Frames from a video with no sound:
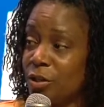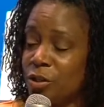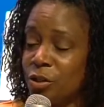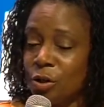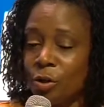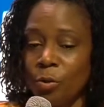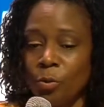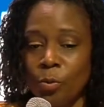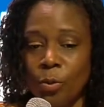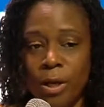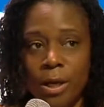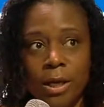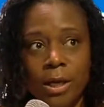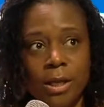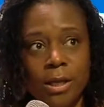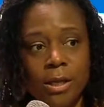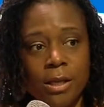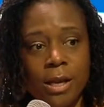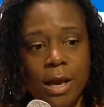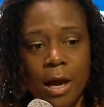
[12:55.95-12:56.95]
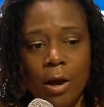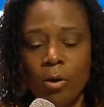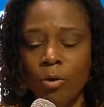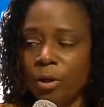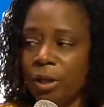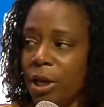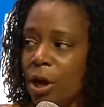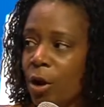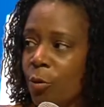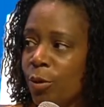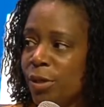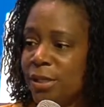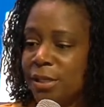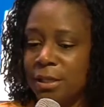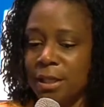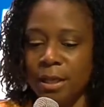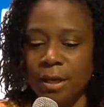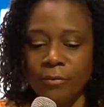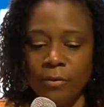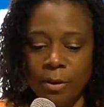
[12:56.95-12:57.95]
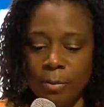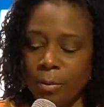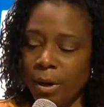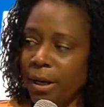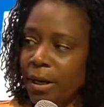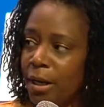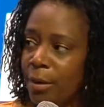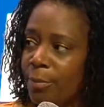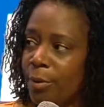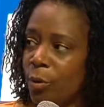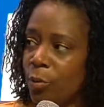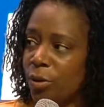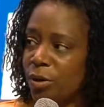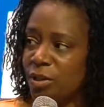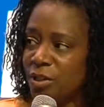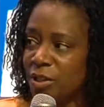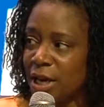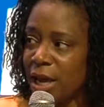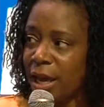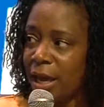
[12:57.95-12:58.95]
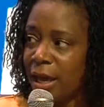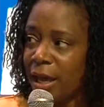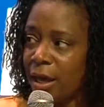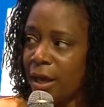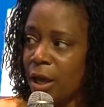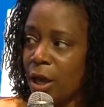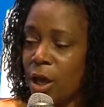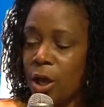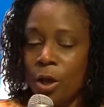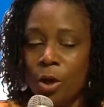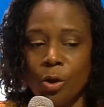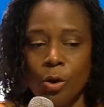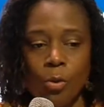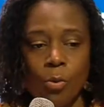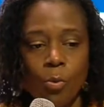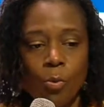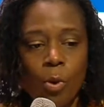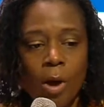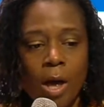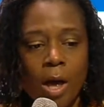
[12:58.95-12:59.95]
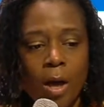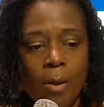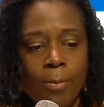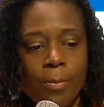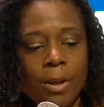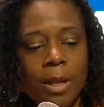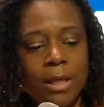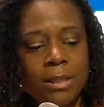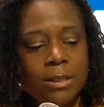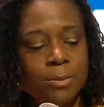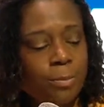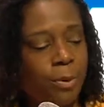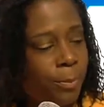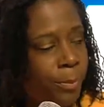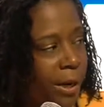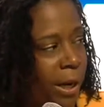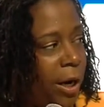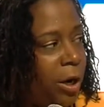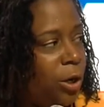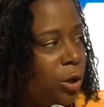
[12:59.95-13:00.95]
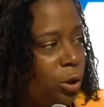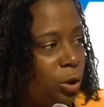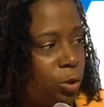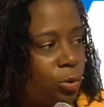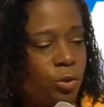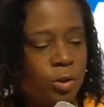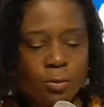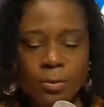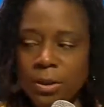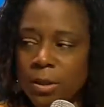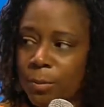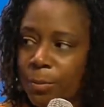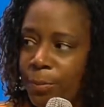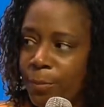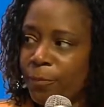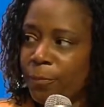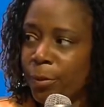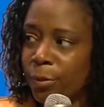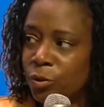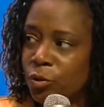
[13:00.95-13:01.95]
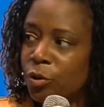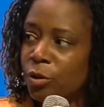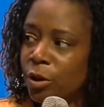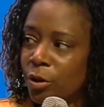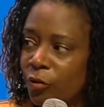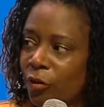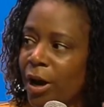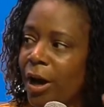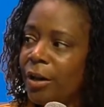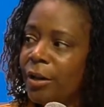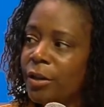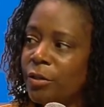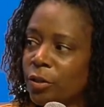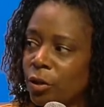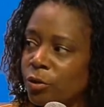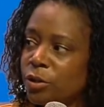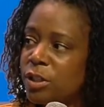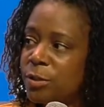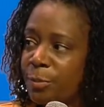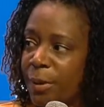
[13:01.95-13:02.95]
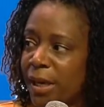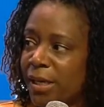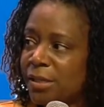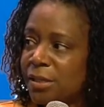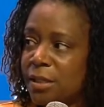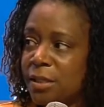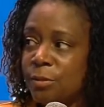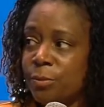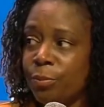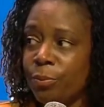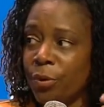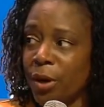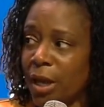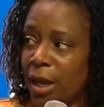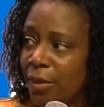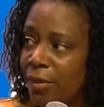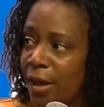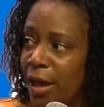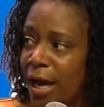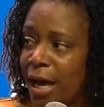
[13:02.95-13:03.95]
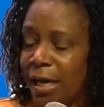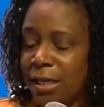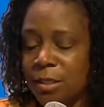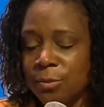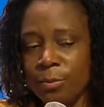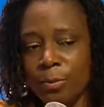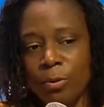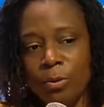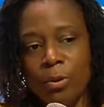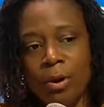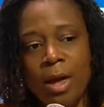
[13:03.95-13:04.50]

So not only are we giving money, but we're saying, let's prepare you to be the boots on the ground in those spaces, bringing the gospel.